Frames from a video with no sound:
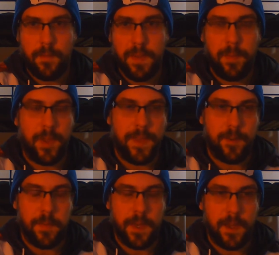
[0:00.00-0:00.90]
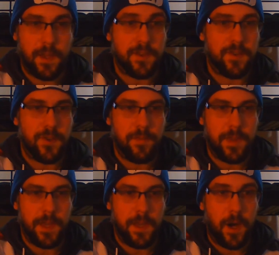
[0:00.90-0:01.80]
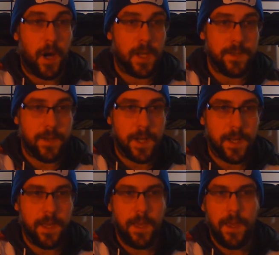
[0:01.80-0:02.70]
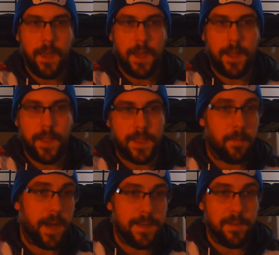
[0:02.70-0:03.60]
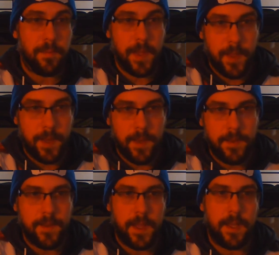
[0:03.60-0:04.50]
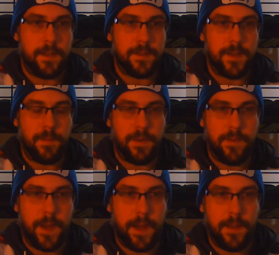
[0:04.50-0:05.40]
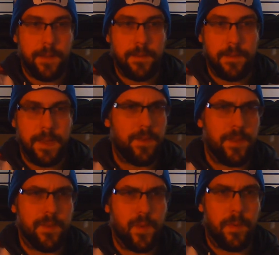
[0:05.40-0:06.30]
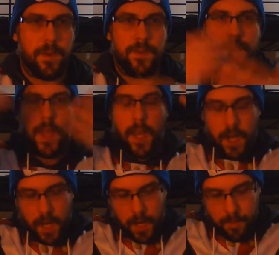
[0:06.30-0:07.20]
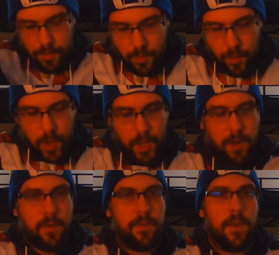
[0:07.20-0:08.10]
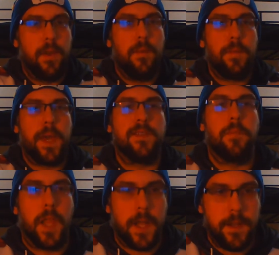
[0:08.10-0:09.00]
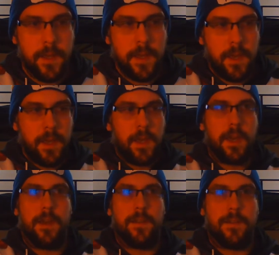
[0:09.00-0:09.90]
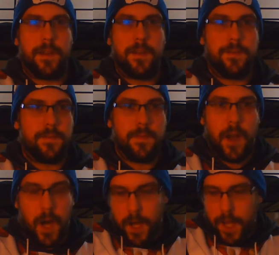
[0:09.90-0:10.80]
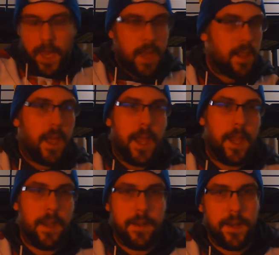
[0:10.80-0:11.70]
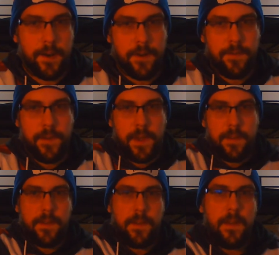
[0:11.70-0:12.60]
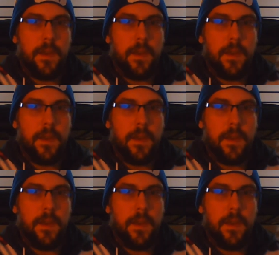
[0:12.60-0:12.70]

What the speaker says: people either being extremely awestruck at the possibilities that industry provided. Even this woman who's standing in a pool of pig's blood and, hog head lying near her feet,